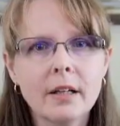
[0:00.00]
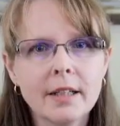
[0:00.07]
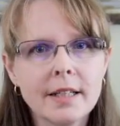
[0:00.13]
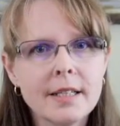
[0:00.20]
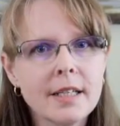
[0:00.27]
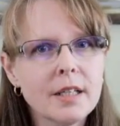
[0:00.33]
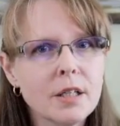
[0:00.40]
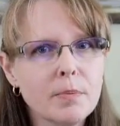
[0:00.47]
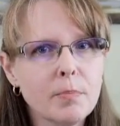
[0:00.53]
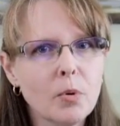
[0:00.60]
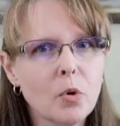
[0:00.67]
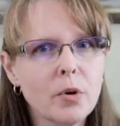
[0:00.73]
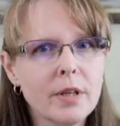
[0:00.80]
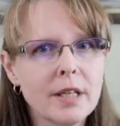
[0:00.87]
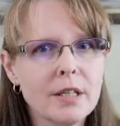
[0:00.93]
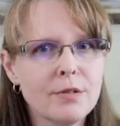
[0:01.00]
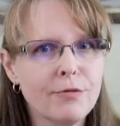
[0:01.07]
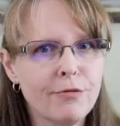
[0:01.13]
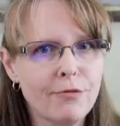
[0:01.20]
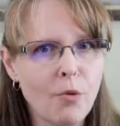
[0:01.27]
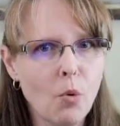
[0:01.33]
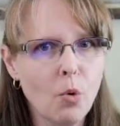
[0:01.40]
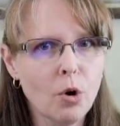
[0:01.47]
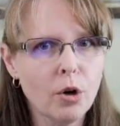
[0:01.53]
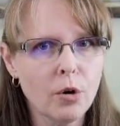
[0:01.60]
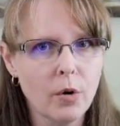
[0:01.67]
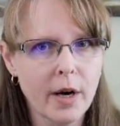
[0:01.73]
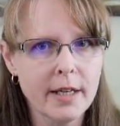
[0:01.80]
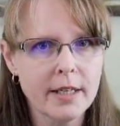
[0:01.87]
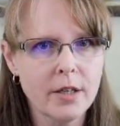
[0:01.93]
let's explore these 4
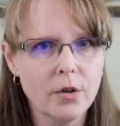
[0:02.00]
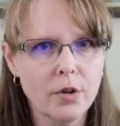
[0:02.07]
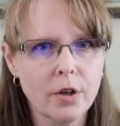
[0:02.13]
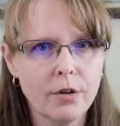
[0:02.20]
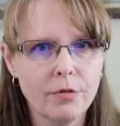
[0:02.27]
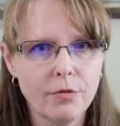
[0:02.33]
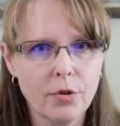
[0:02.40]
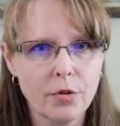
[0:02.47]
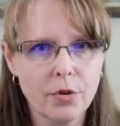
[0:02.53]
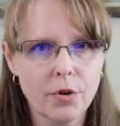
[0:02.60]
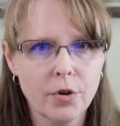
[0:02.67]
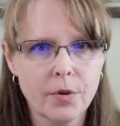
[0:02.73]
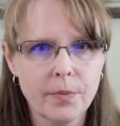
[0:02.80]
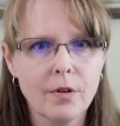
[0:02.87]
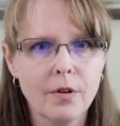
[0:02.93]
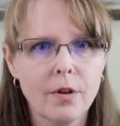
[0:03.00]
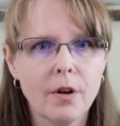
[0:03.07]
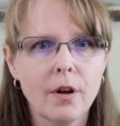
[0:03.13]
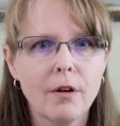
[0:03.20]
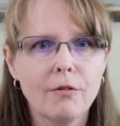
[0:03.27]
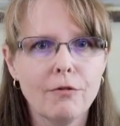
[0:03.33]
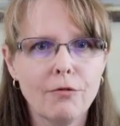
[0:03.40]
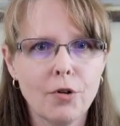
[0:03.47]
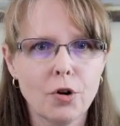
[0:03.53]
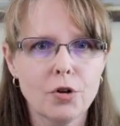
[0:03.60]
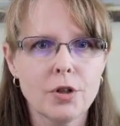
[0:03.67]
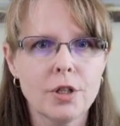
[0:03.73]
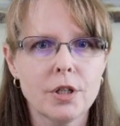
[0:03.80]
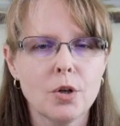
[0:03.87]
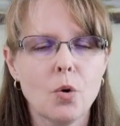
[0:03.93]
criteria further.
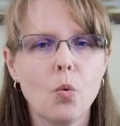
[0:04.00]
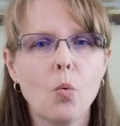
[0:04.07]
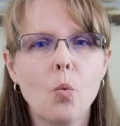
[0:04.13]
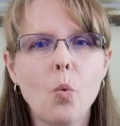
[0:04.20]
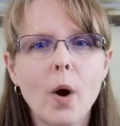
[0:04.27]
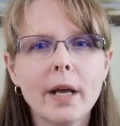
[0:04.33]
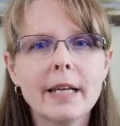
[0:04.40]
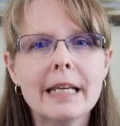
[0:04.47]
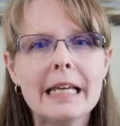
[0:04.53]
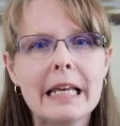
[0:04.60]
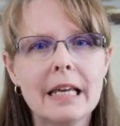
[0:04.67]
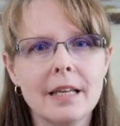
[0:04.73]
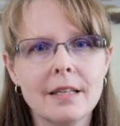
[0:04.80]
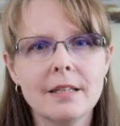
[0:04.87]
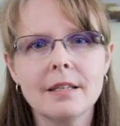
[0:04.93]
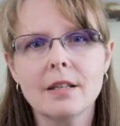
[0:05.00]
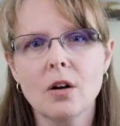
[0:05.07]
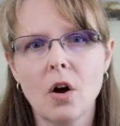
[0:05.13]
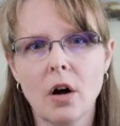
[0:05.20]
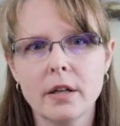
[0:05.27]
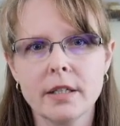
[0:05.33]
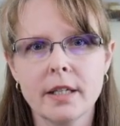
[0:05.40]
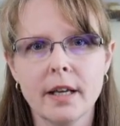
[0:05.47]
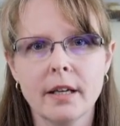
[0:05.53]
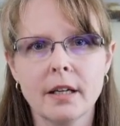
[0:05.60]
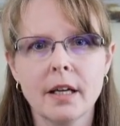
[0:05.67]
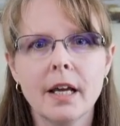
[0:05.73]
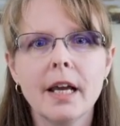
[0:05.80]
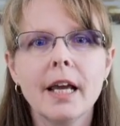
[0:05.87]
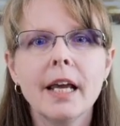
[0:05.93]
First, what is the content?
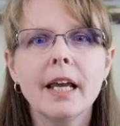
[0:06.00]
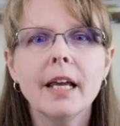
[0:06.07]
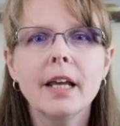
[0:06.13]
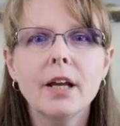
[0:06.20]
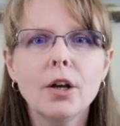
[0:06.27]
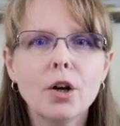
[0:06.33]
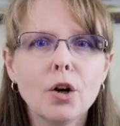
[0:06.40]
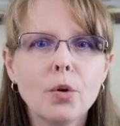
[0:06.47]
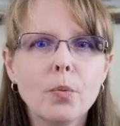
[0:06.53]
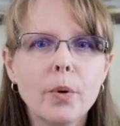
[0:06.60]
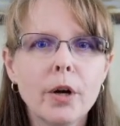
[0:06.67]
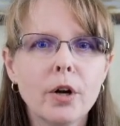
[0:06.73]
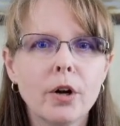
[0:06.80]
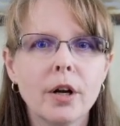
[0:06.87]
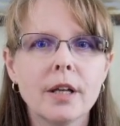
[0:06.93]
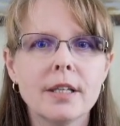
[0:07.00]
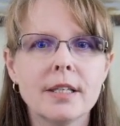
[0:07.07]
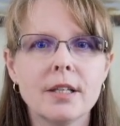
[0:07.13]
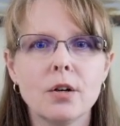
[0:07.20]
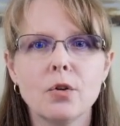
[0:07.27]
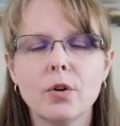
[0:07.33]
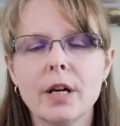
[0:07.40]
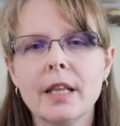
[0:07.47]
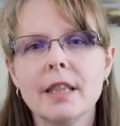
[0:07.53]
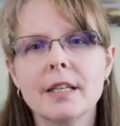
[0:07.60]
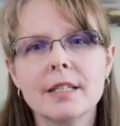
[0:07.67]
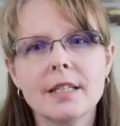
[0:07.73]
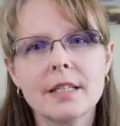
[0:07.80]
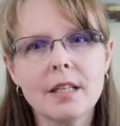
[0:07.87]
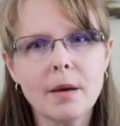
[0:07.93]
Here we are considering the
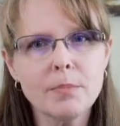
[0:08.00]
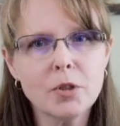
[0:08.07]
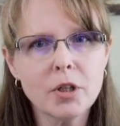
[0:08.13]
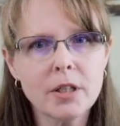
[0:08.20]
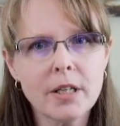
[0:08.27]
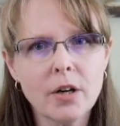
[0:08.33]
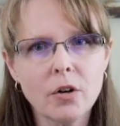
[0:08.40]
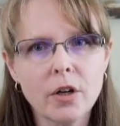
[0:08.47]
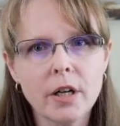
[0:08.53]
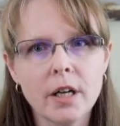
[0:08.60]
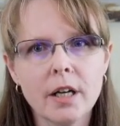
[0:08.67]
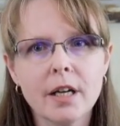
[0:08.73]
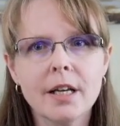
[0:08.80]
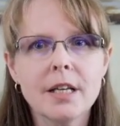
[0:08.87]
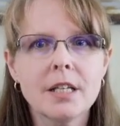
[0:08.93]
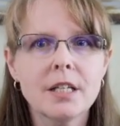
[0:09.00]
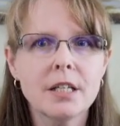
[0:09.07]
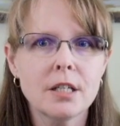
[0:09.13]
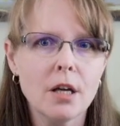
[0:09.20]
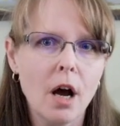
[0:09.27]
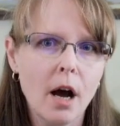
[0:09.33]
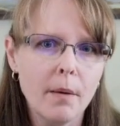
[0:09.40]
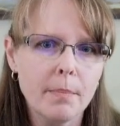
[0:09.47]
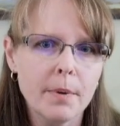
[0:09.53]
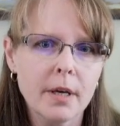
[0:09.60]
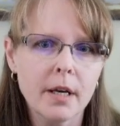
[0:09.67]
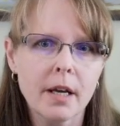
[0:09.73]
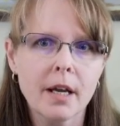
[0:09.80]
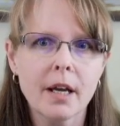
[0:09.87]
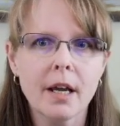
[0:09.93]
subject area,
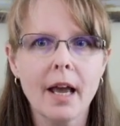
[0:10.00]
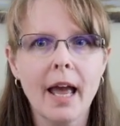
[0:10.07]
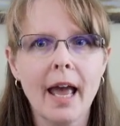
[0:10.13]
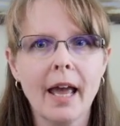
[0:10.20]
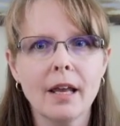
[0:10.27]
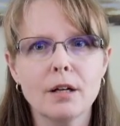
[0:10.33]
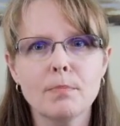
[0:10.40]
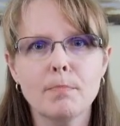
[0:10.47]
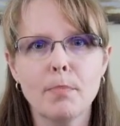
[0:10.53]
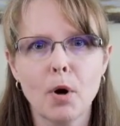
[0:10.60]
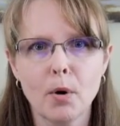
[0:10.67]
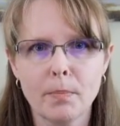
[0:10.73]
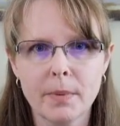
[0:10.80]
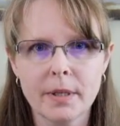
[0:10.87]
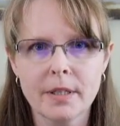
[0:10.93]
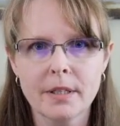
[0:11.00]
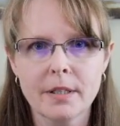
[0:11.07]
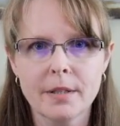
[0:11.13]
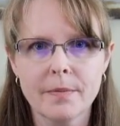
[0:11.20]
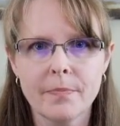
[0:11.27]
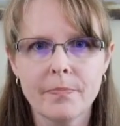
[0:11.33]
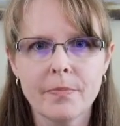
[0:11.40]
topic, and purpose.